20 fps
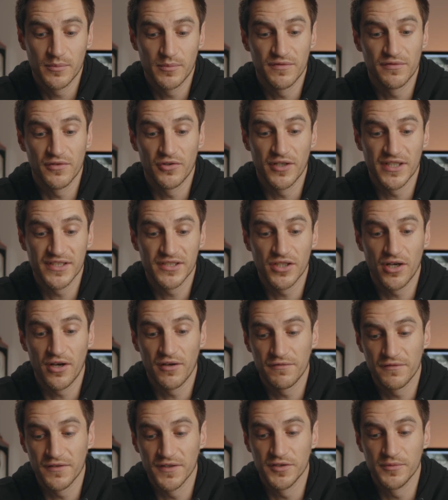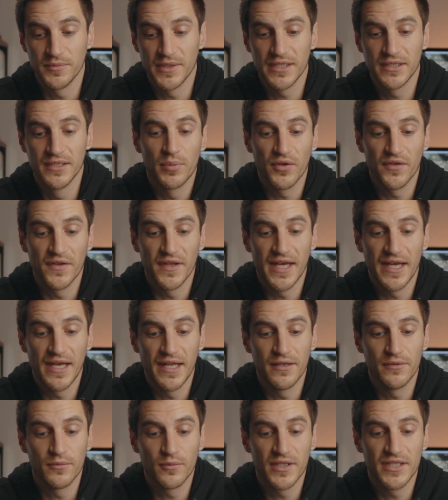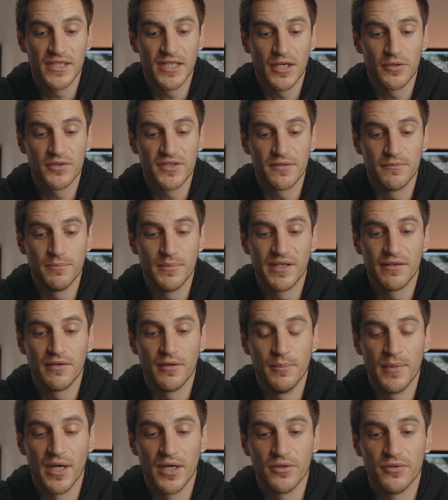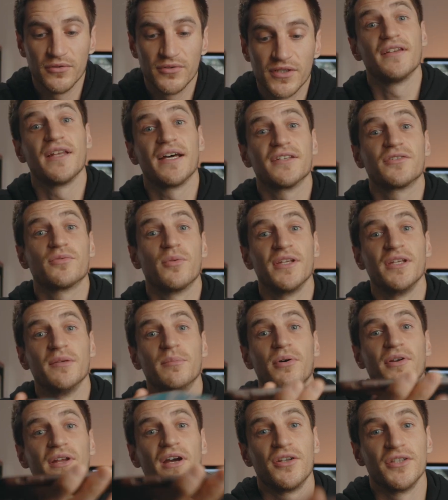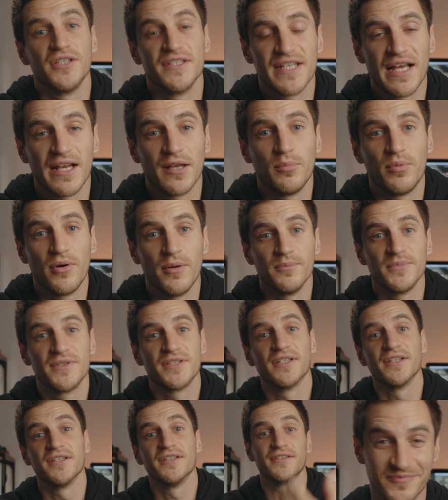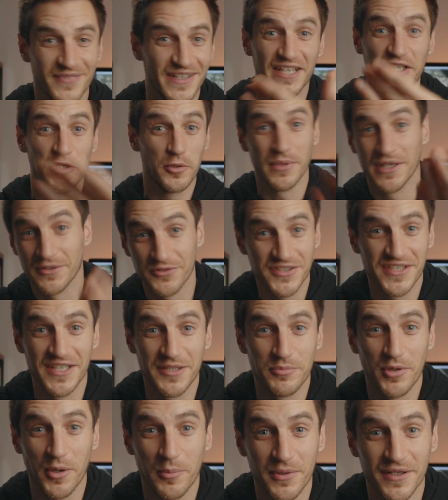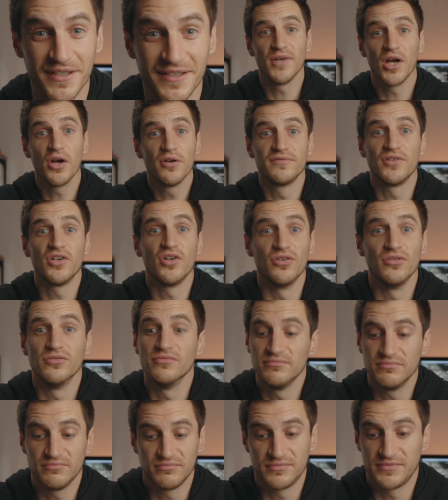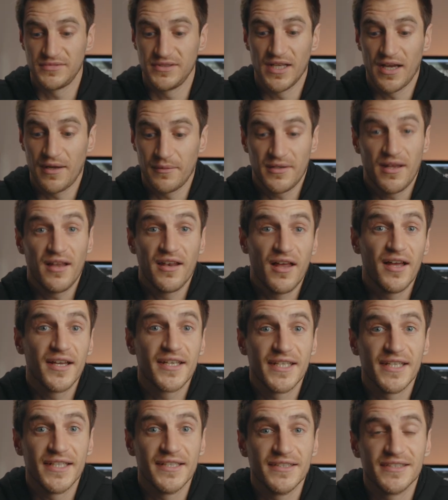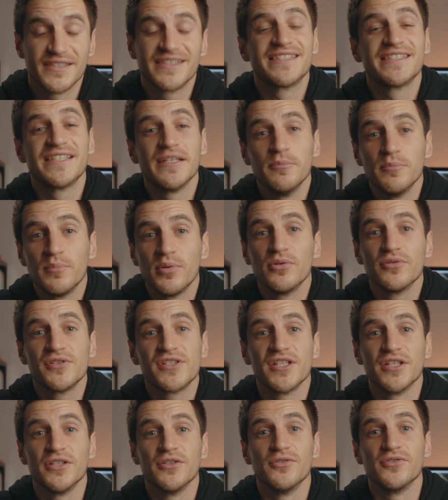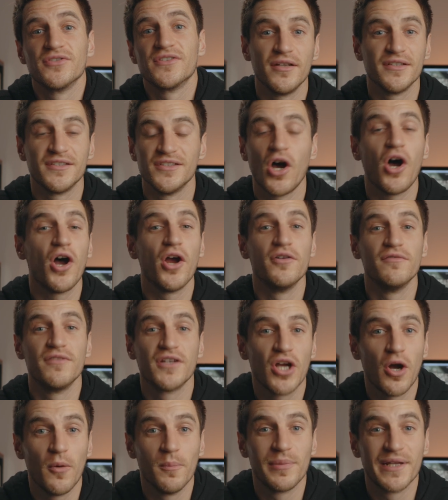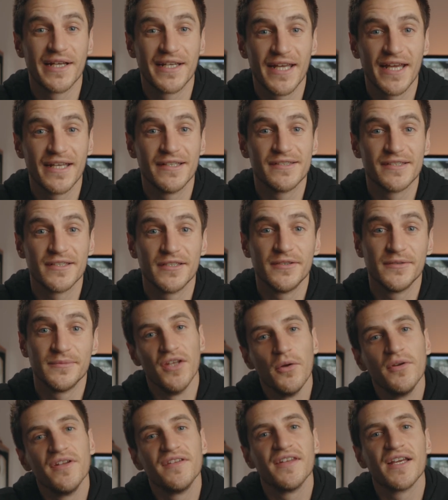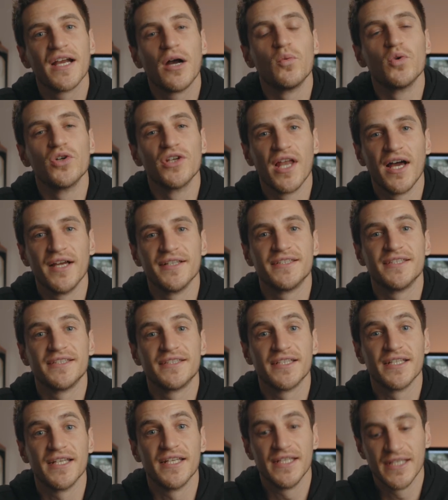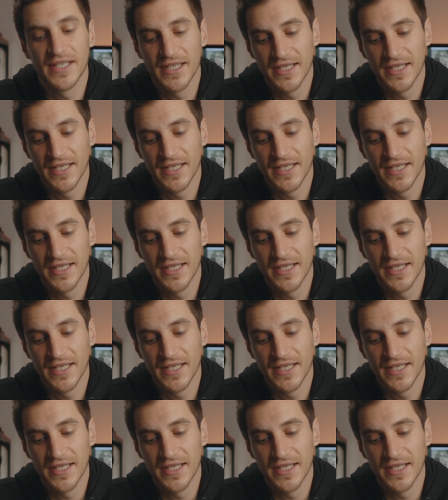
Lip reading: before I start filming. But then when you go into mirror mode, that's when you put it on your teleprompter and then you'll be able to see it properly. Overall, I like it. It's simple to use. It's not overcomplicated. The only thing I would like to see